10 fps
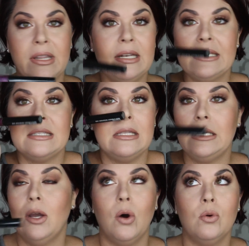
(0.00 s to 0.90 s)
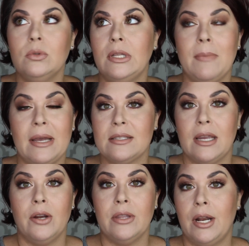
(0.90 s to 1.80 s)
and that is the only
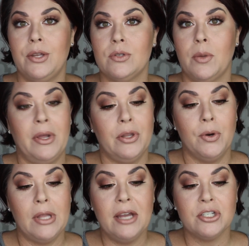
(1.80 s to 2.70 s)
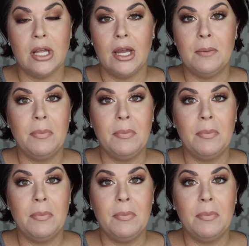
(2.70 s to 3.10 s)
mascara that I use on my lower lash line.